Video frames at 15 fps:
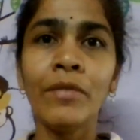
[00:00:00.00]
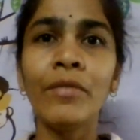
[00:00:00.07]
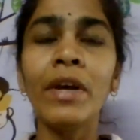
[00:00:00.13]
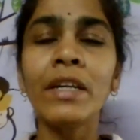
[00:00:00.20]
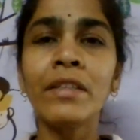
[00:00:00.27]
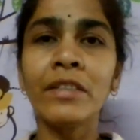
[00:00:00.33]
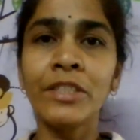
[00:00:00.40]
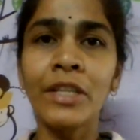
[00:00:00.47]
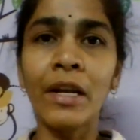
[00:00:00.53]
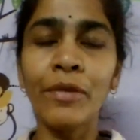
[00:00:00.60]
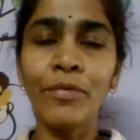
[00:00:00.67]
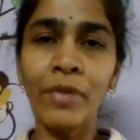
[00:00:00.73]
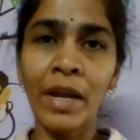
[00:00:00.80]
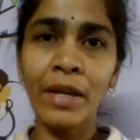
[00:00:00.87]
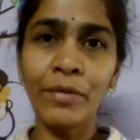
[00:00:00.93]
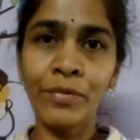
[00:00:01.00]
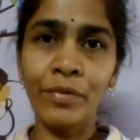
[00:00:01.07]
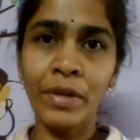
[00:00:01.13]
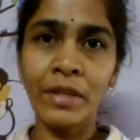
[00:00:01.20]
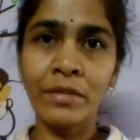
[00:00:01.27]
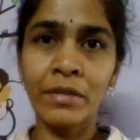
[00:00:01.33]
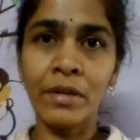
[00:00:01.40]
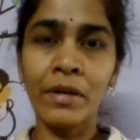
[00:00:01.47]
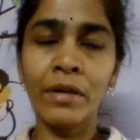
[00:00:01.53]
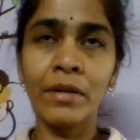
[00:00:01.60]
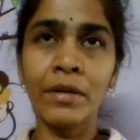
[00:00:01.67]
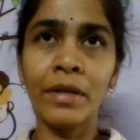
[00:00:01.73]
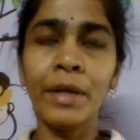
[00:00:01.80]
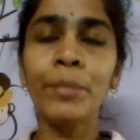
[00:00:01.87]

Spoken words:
where the shelf life is a